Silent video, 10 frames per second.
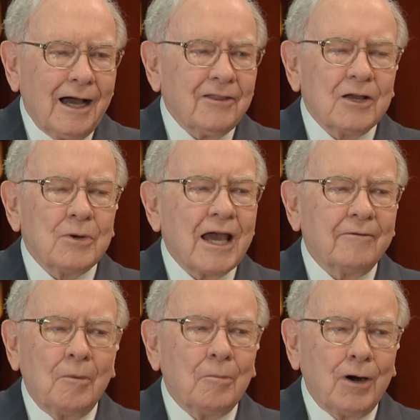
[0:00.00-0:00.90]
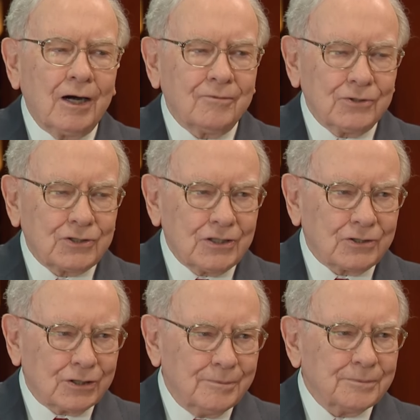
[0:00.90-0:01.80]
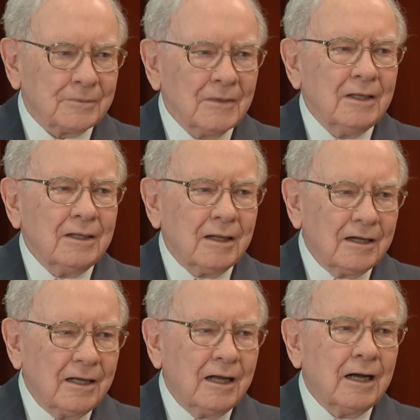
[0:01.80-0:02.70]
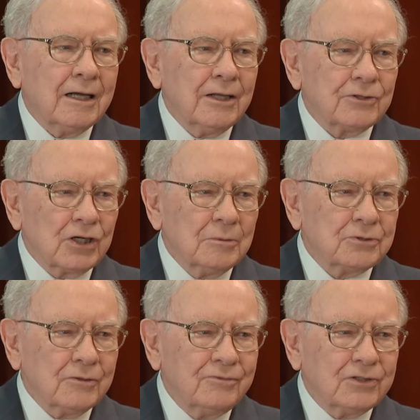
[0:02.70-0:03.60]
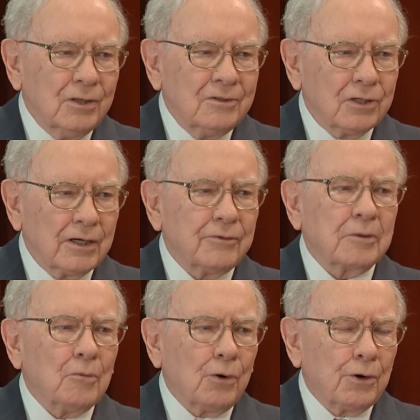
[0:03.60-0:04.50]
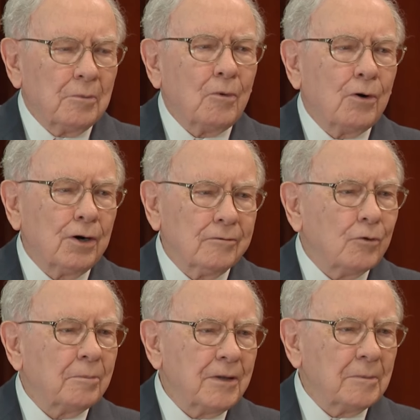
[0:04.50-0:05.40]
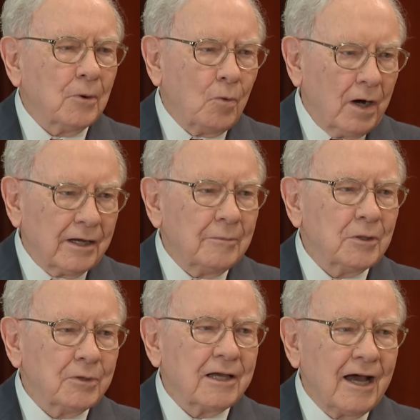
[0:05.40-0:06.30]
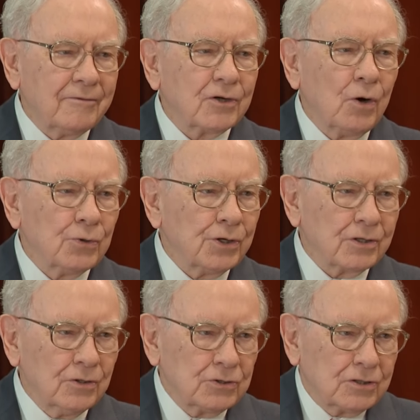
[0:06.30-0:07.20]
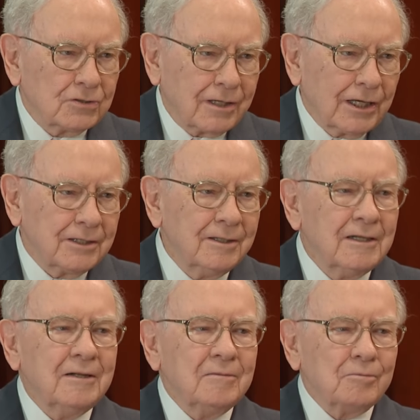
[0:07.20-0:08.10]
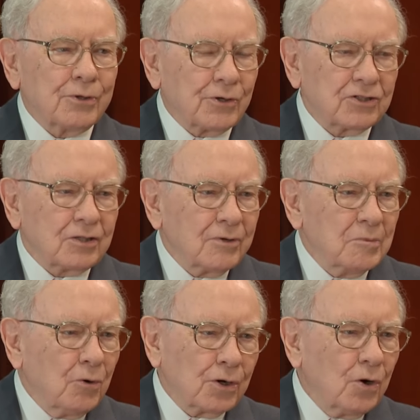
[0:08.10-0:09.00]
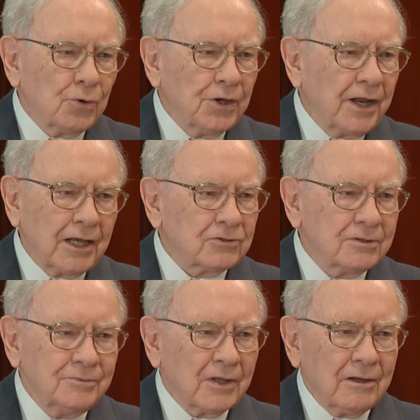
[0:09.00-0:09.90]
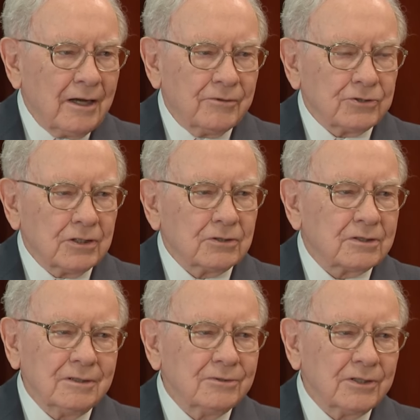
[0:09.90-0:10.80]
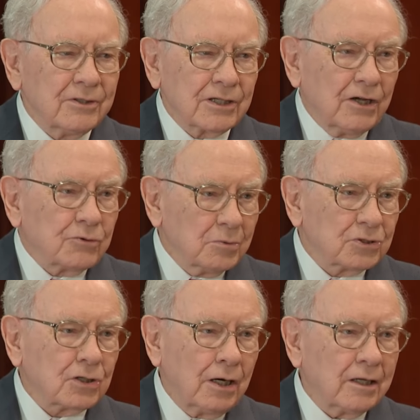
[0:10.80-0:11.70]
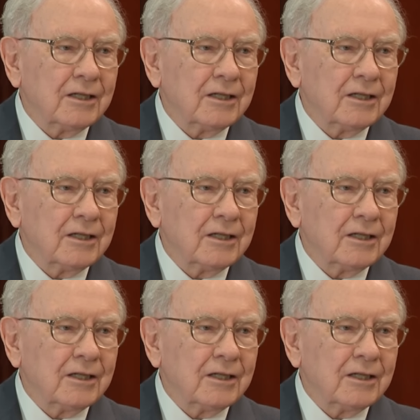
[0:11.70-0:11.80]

I think we have a marvelous system uh, in terms of delivering more and more of what people want. I mean, we have a golden goose that's laid progressively more golden eggs ever since the country was started.